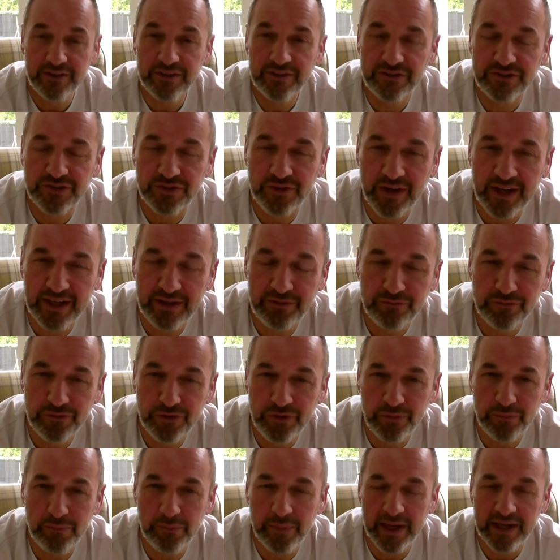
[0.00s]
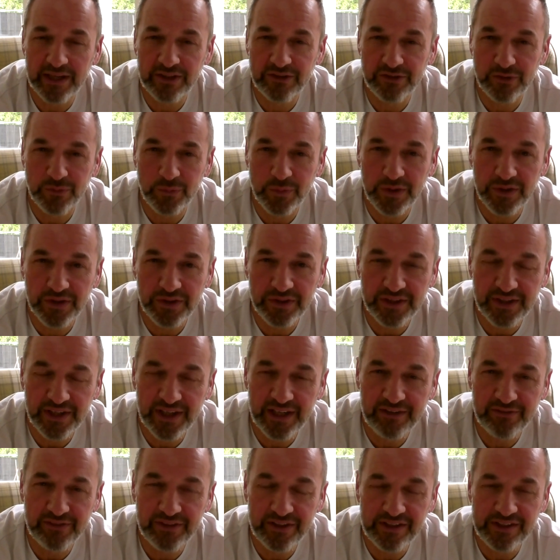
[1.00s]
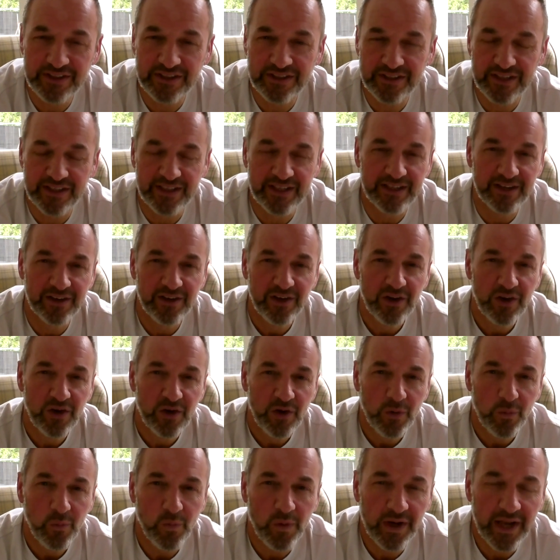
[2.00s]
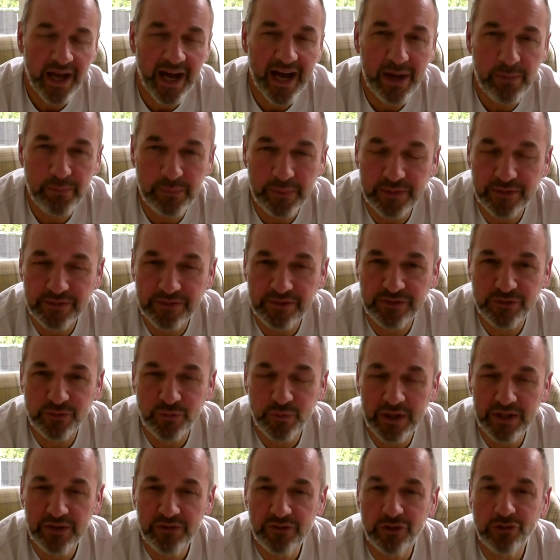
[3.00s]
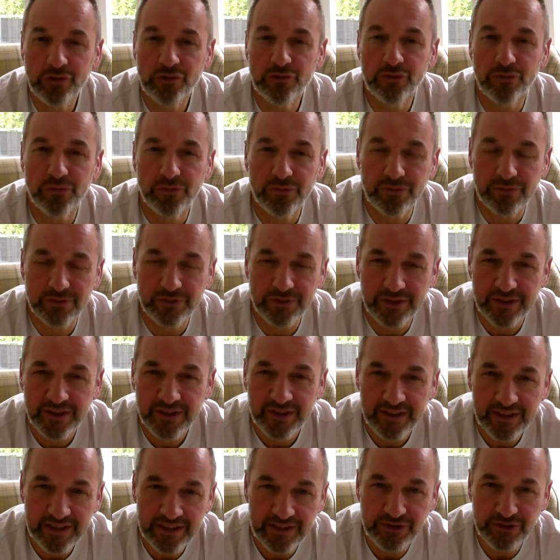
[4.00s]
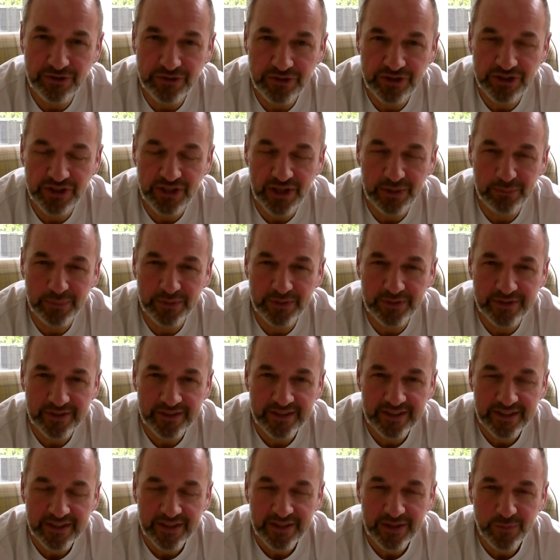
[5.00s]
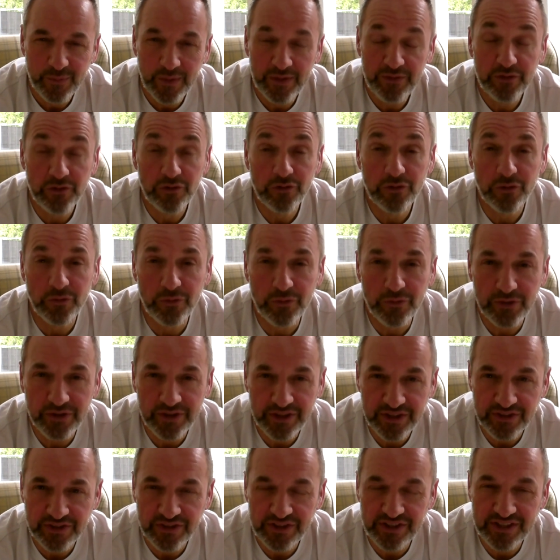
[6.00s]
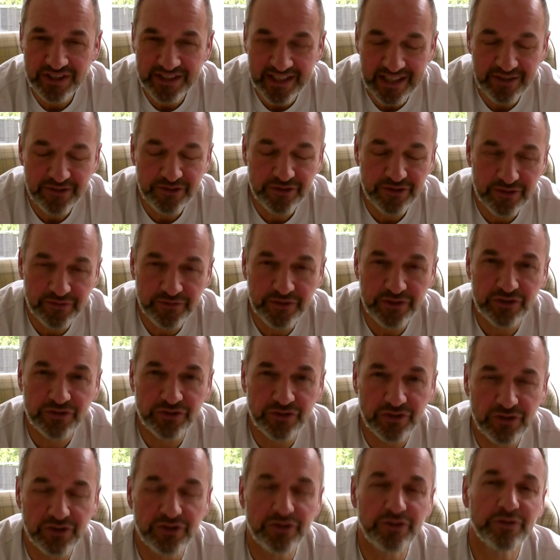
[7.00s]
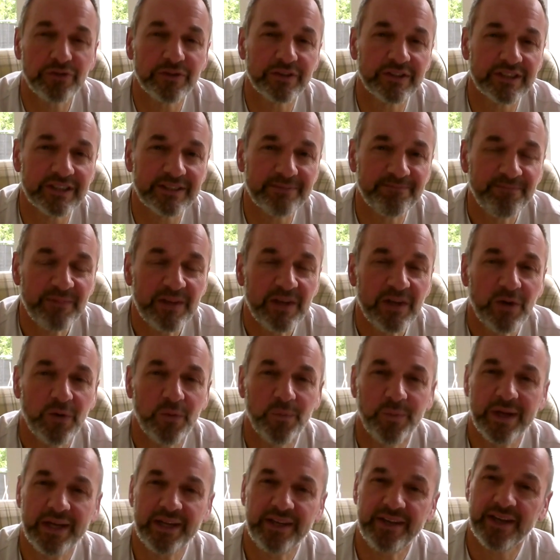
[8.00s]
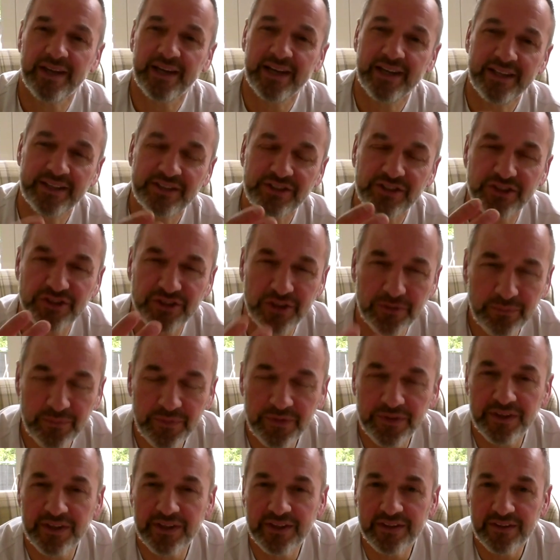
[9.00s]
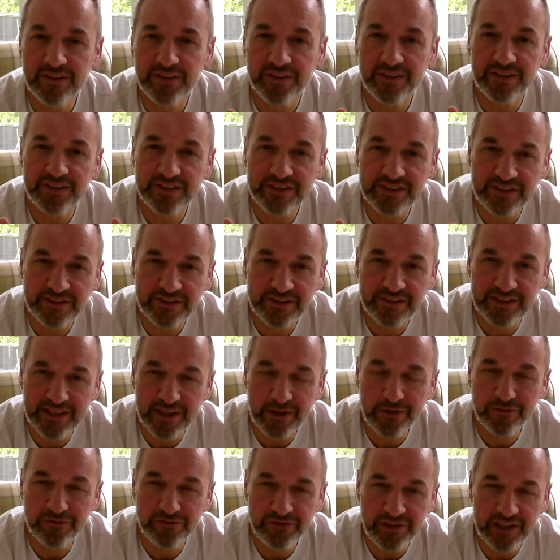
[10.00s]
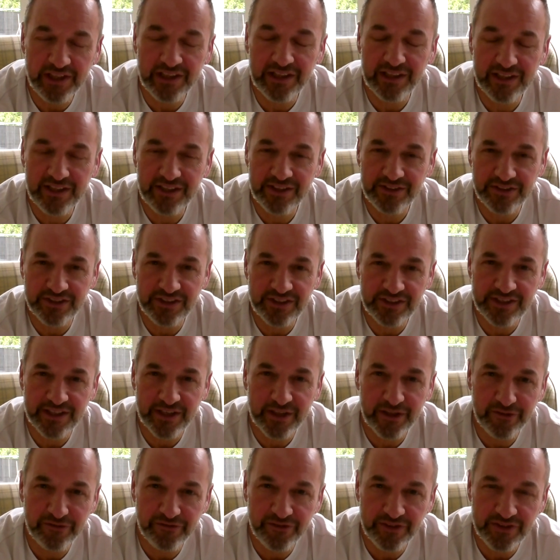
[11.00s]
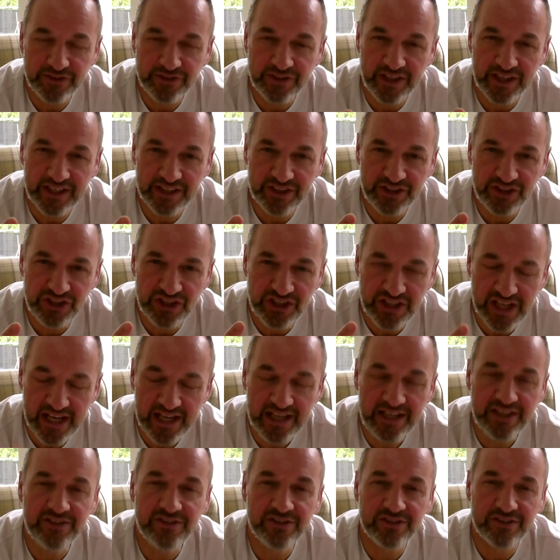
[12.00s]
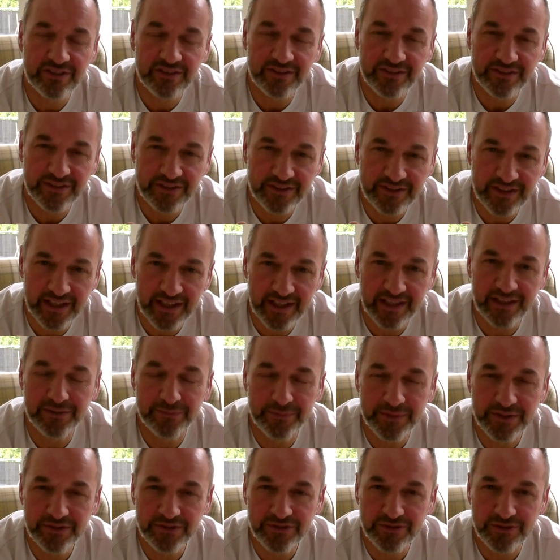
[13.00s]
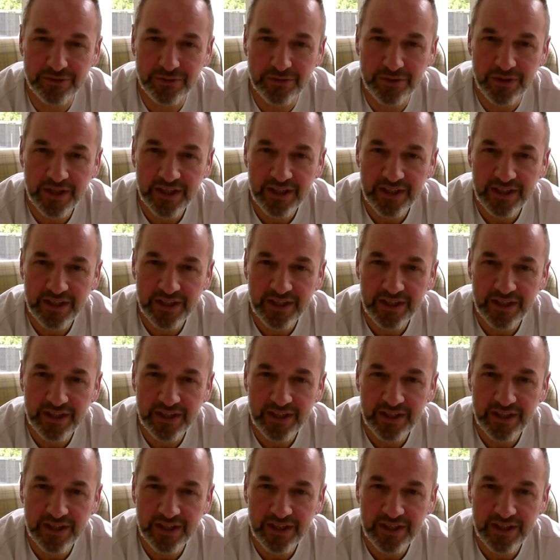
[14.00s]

try and root back to what David is saying. What happens when the Lord is your shepherd? When the Lord is the center of your security? When something that self-declares itself as a changeless element. So,